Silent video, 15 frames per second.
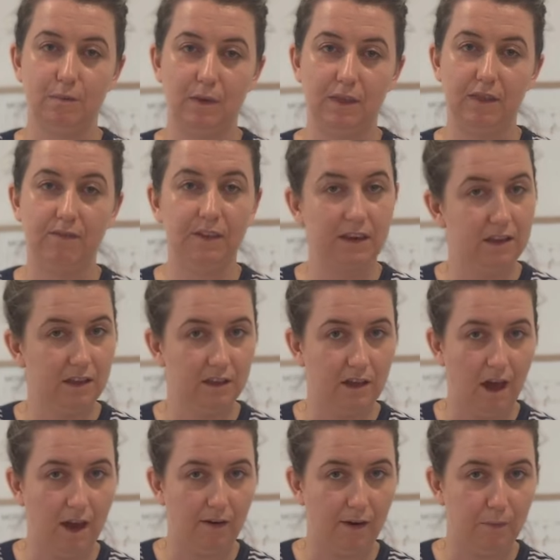with the vintage
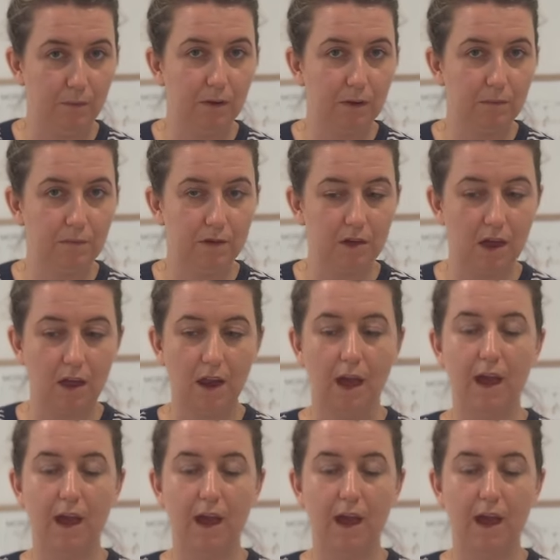RM Williams shirt.